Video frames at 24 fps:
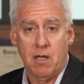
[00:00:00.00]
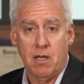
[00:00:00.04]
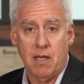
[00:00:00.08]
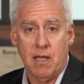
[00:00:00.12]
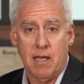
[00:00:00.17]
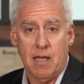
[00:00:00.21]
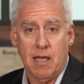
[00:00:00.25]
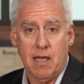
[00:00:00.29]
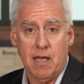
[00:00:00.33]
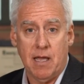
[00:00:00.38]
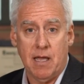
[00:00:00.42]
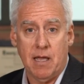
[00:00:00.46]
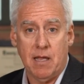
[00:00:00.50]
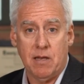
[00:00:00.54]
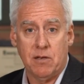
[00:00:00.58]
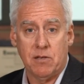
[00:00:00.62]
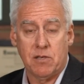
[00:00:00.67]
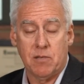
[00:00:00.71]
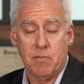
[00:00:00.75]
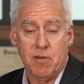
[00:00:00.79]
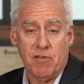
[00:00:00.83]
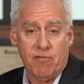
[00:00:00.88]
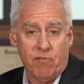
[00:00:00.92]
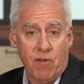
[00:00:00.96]
And
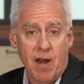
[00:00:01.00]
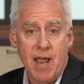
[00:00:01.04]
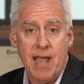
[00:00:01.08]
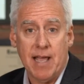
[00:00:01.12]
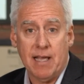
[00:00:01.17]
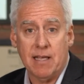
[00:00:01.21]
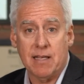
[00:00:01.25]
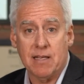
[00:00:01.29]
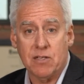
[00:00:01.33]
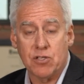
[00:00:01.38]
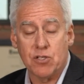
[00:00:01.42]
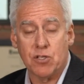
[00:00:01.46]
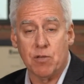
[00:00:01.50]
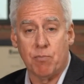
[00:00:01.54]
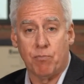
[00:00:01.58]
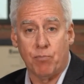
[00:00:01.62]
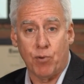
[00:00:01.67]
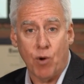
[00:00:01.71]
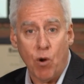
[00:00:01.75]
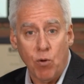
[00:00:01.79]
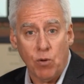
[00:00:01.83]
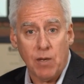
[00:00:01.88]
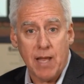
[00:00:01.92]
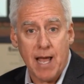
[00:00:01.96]
to be frank, it's the
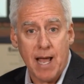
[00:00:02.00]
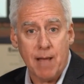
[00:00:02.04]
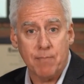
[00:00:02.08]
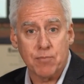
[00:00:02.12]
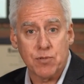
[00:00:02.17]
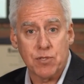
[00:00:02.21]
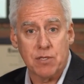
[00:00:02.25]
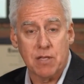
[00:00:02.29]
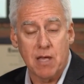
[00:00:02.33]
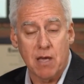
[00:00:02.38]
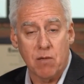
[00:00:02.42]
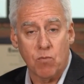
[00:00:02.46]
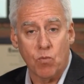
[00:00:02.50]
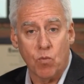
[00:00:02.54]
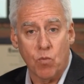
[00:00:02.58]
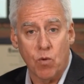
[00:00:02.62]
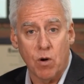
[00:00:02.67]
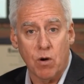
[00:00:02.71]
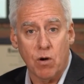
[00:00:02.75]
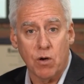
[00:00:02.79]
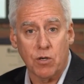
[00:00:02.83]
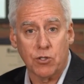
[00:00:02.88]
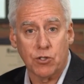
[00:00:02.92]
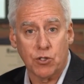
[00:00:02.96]
prolapse that
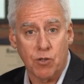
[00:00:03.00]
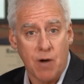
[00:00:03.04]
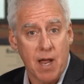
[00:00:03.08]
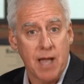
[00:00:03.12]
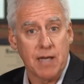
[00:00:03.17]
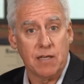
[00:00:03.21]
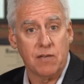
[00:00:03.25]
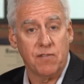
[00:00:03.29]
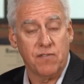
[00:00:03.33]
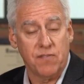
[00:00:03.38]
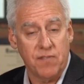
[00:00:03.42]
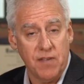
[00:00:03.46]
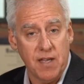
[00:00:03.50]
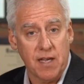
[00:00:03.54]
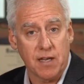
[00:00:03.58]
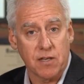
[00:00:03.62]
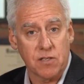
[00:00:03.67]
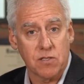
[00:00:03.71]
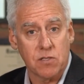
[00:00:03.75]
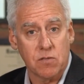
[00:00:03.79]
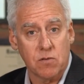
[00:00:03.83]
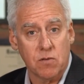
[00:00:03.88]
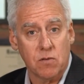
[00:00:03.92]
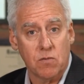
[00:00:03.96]
we're trying to
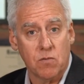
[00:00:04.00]
fix